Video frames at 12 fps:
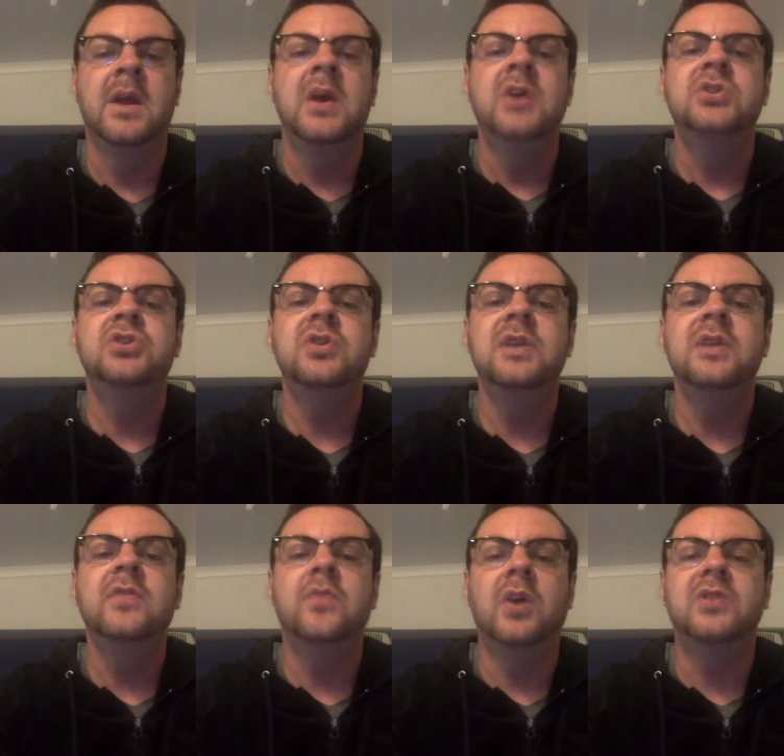Julian
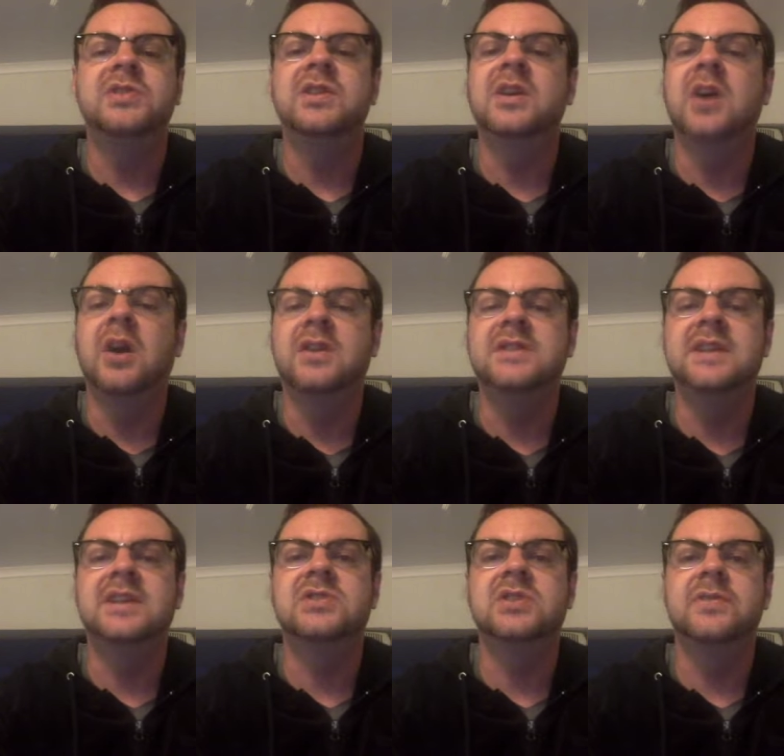wrote in the
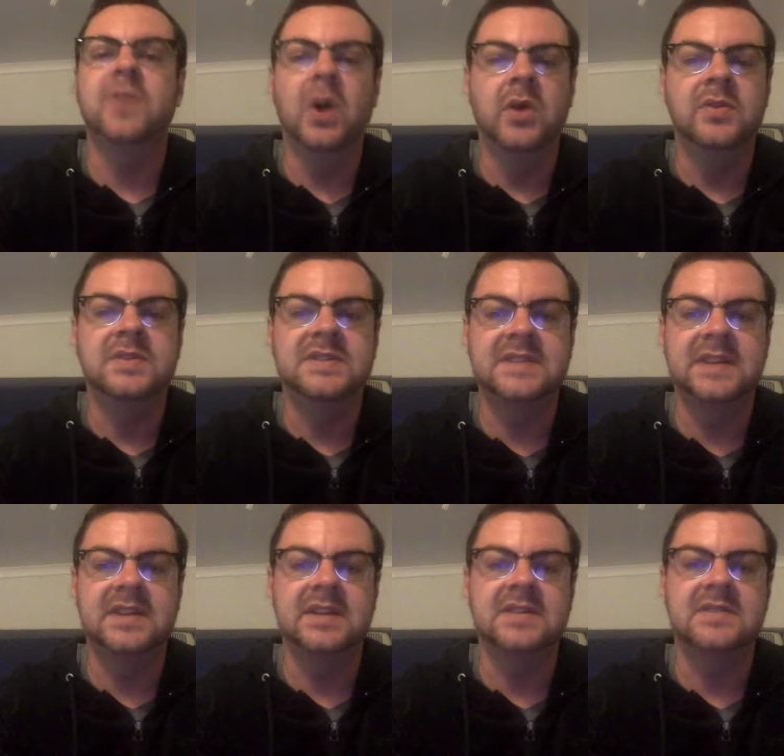context of her own
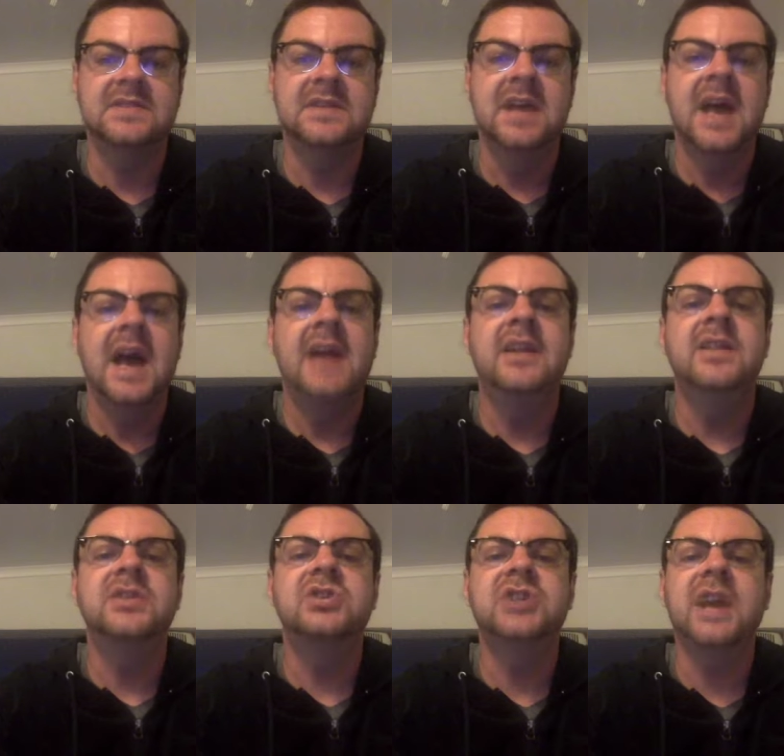sickness and in the
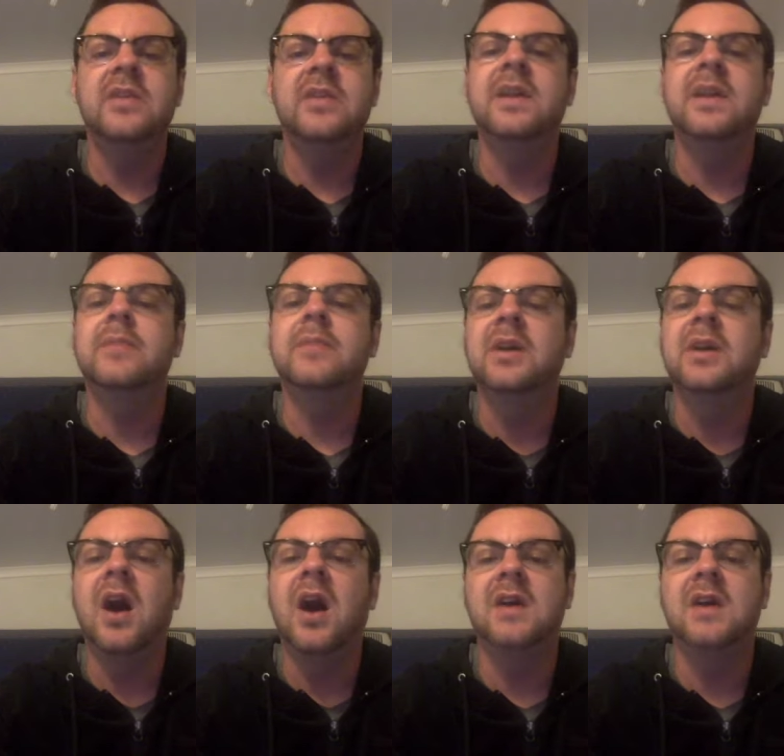shadow that had been
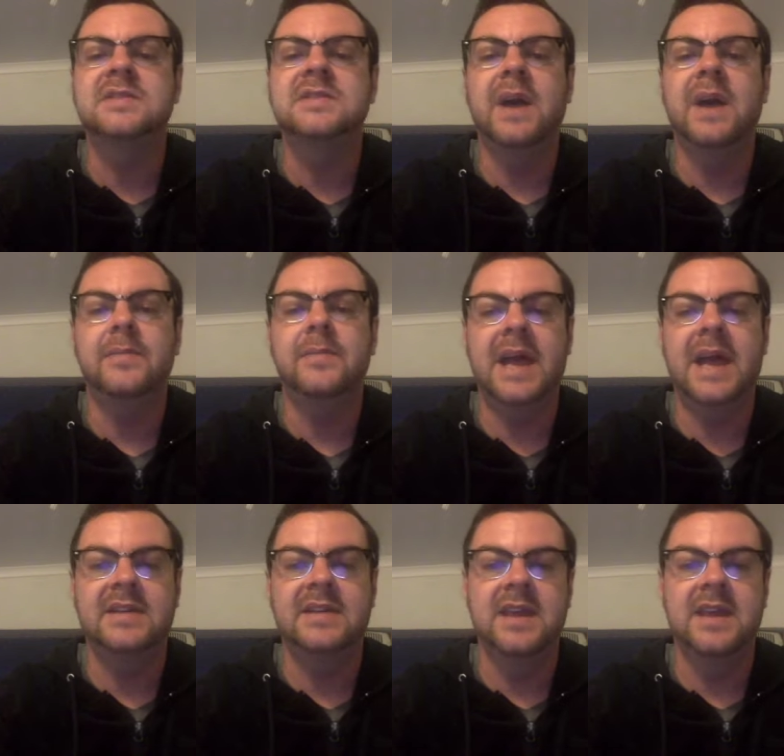cast by the
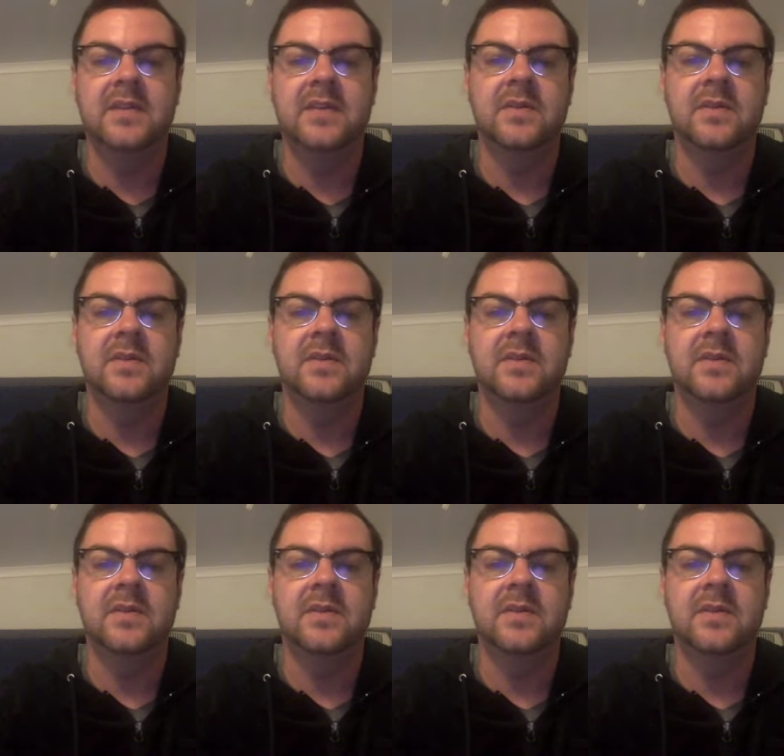Black Death.